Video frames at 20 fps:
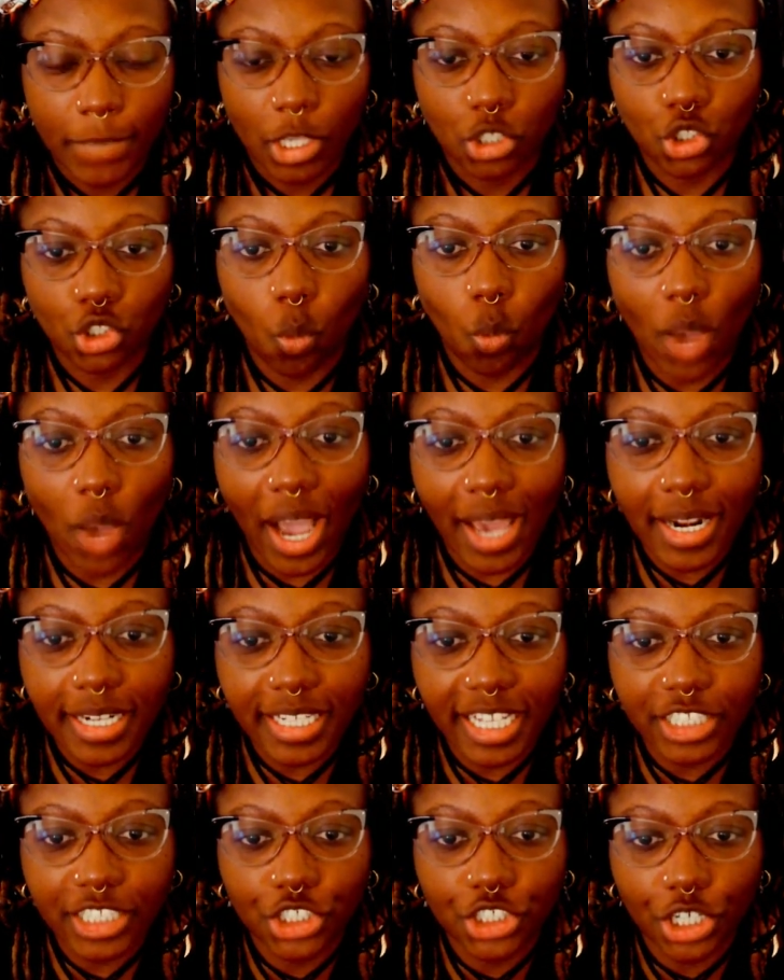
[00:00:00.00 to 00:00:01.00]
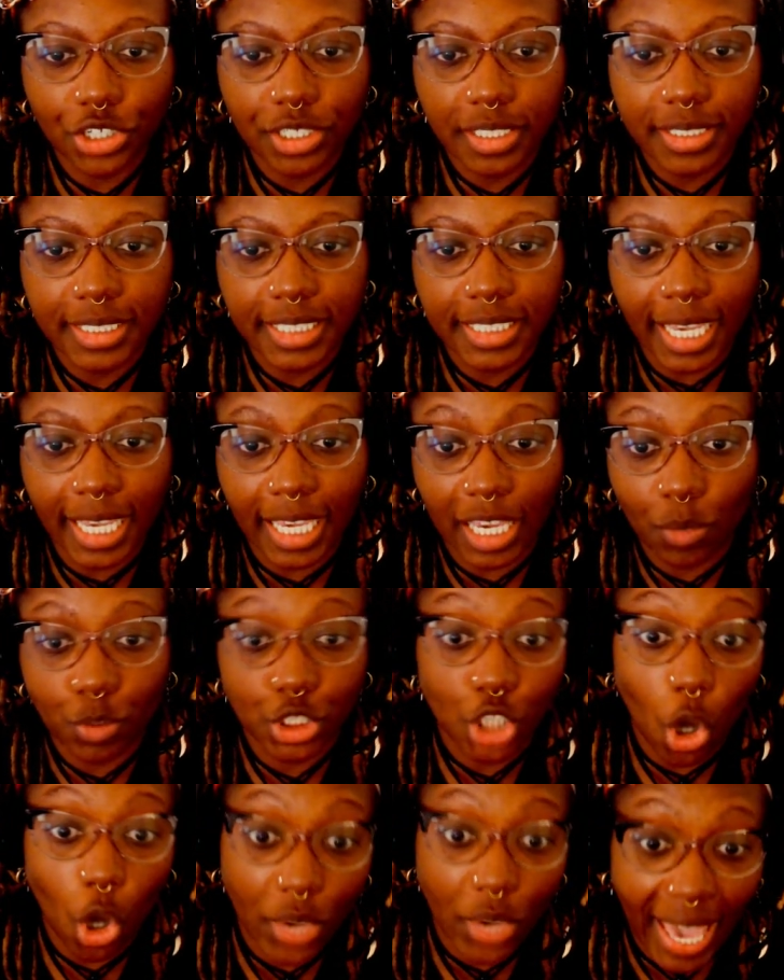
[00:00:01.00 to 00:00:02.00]
So why did this journalist think it
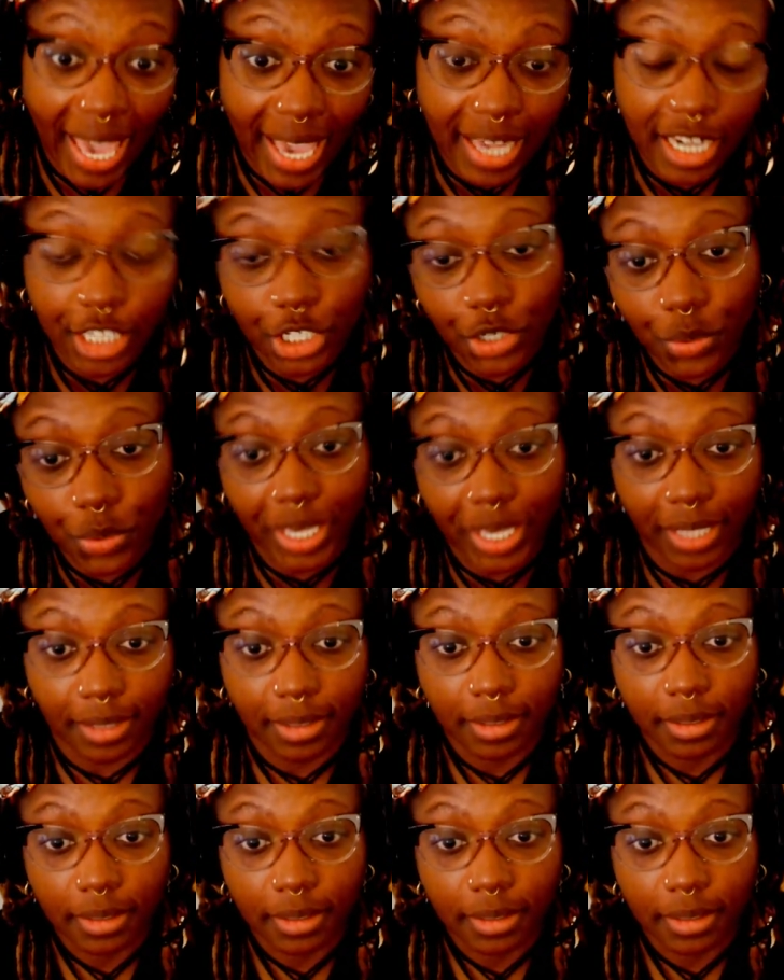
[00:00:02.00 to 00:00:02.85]
was okay to do it?